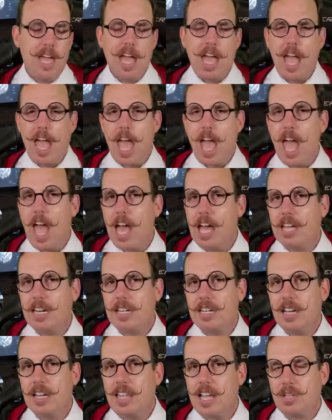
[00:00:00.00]

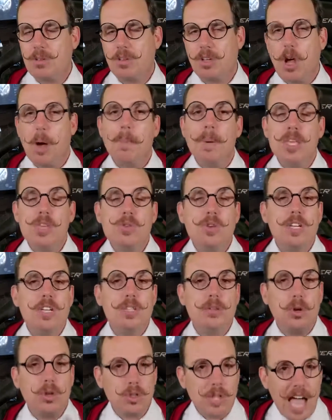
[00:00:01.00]
and that's what they're called. But you
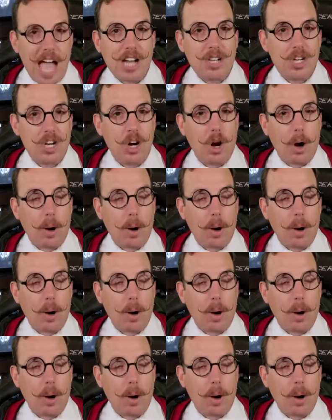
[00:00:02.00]
can; those actually